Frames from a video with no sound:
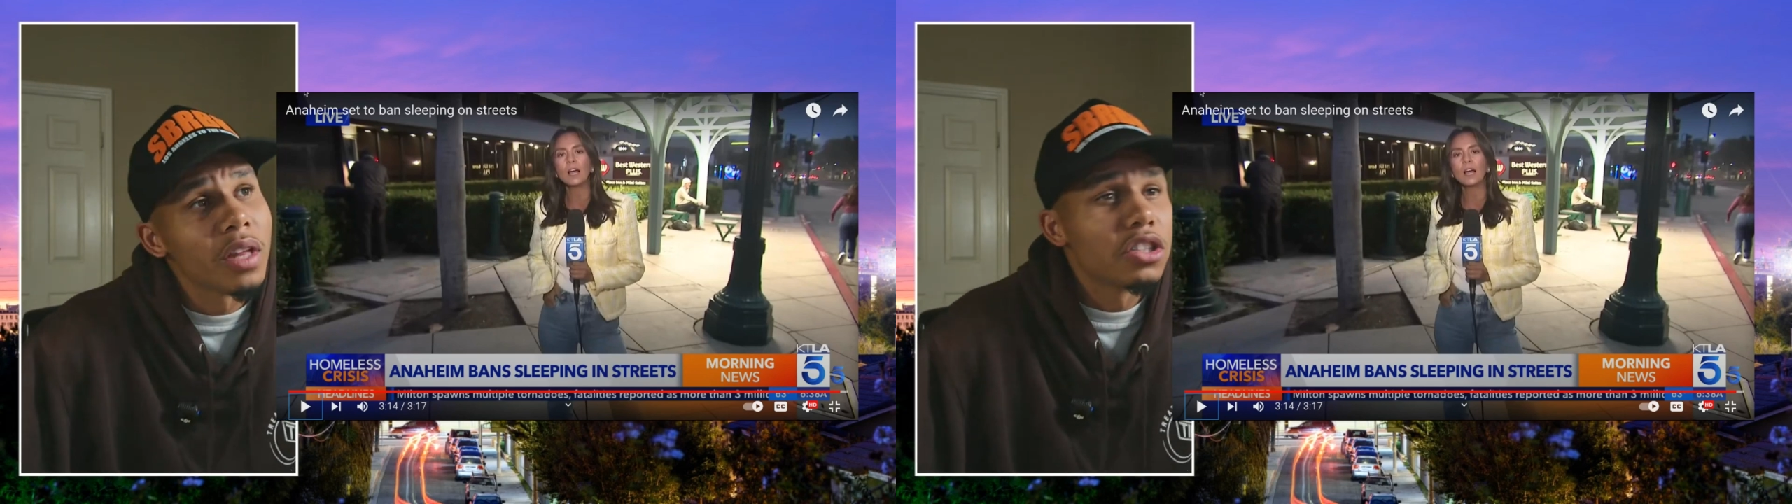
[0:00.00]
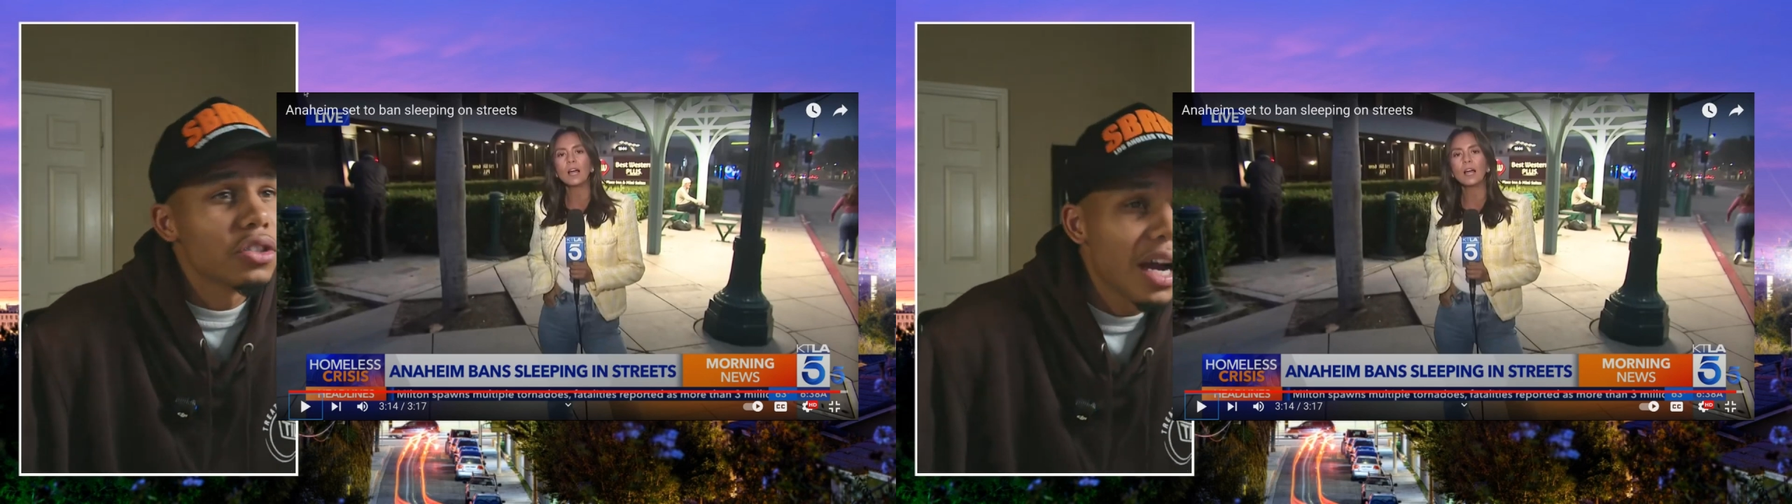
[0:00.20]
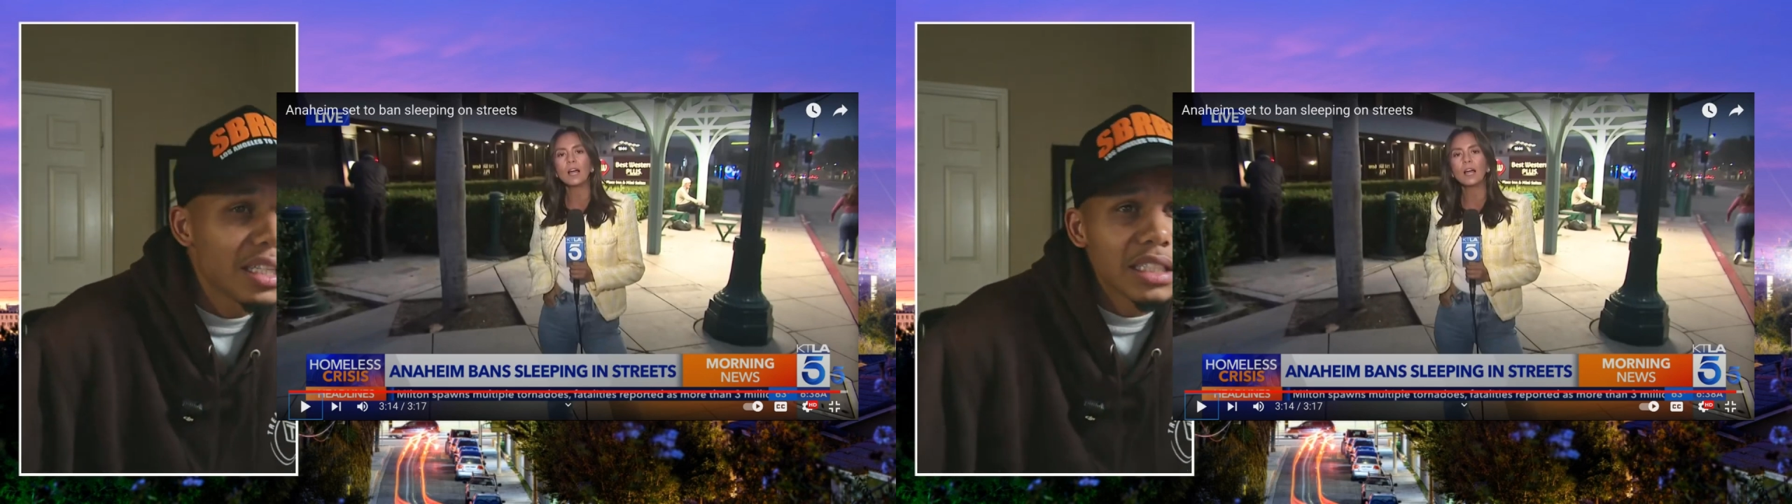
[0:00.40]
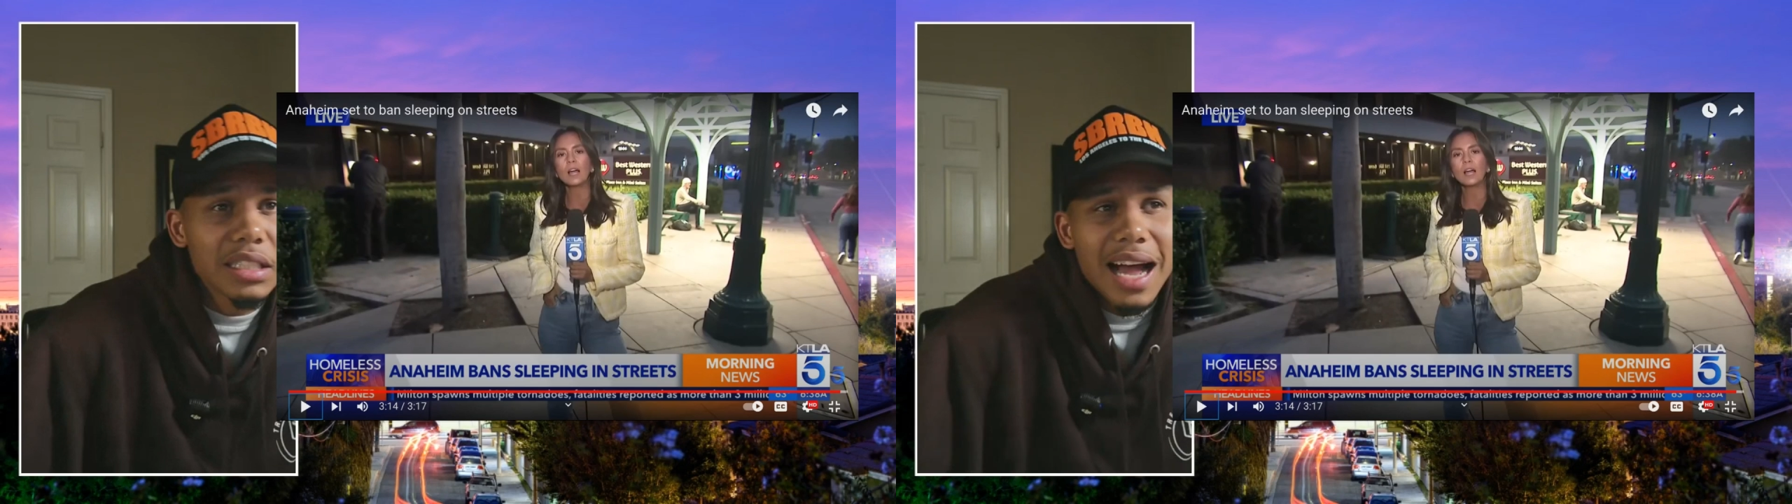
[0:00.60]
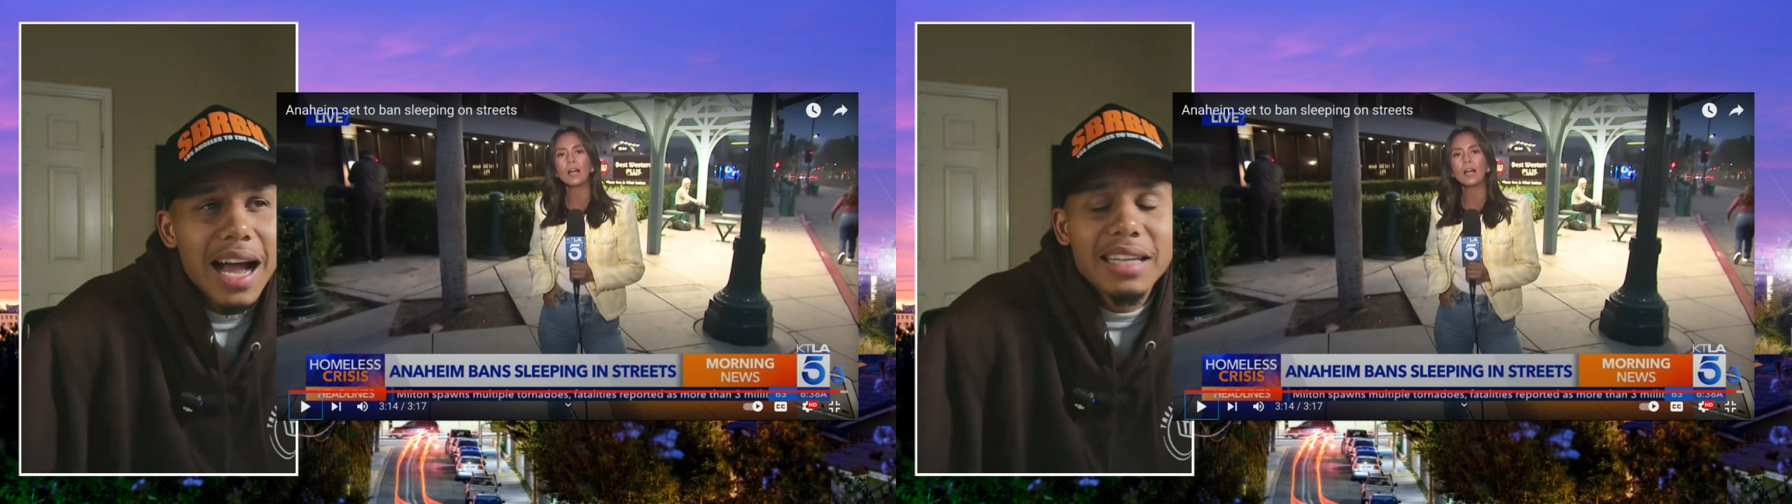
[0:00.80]
So I
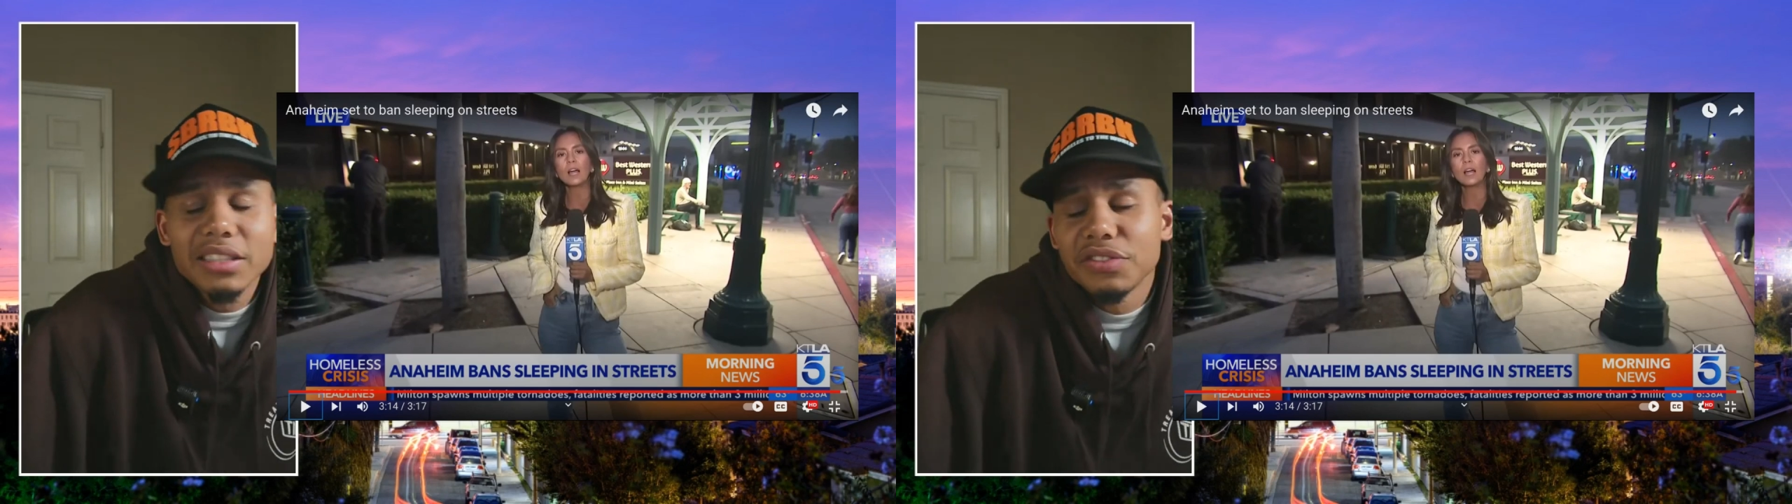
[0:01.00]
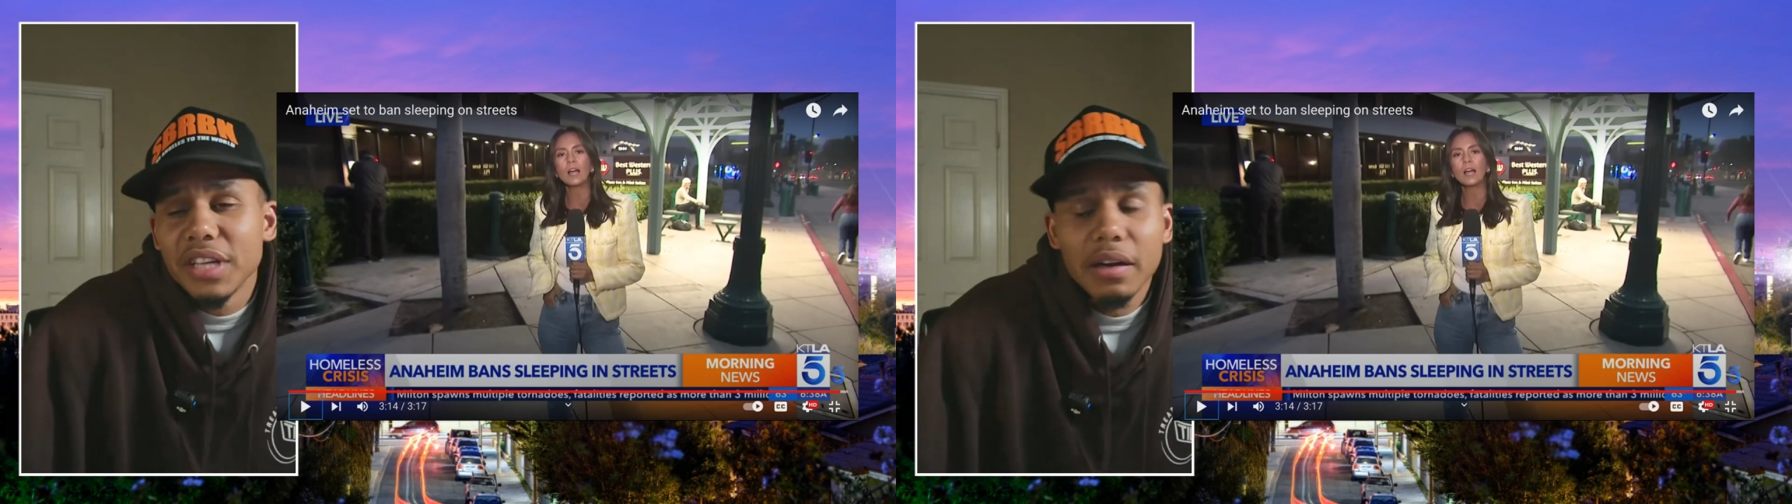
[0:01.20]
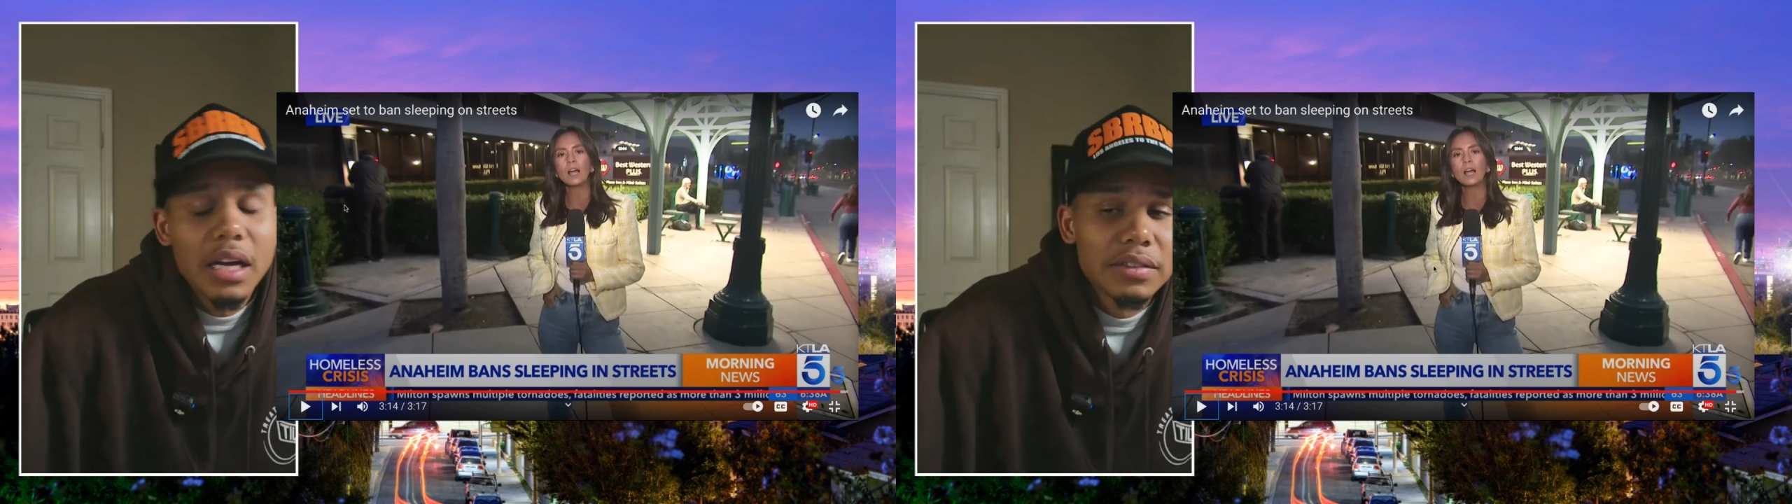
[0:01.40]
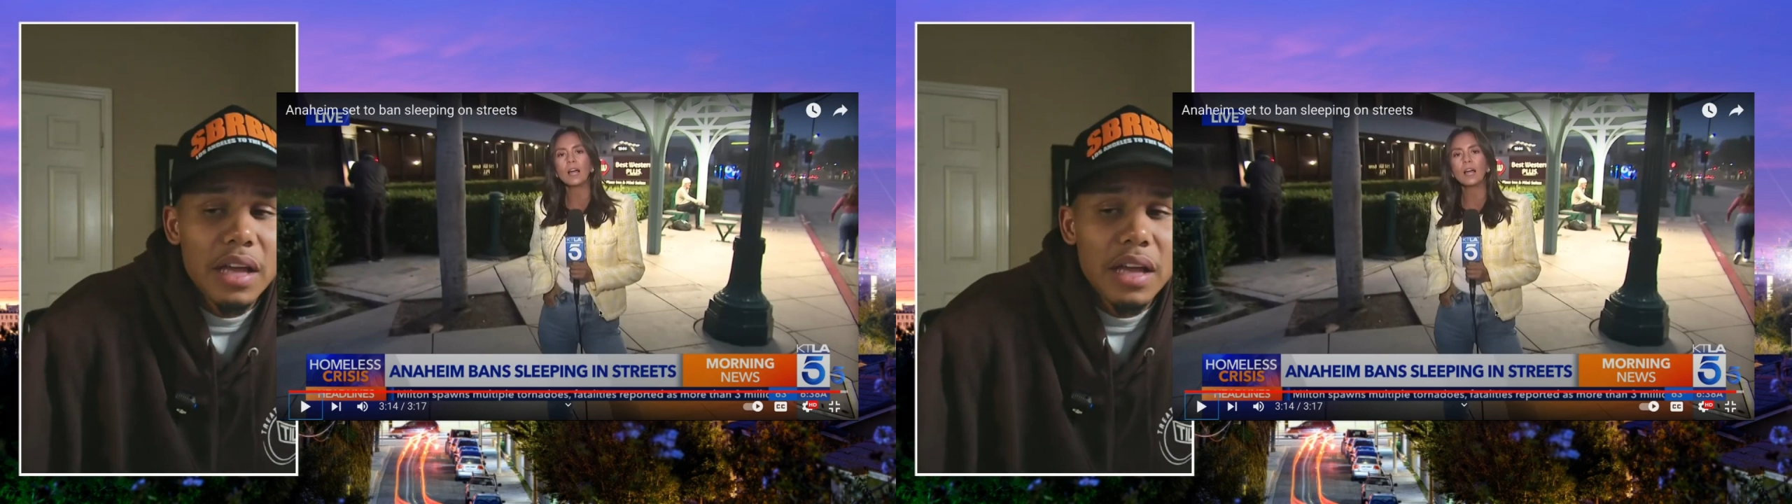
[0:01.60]
just I, I just never has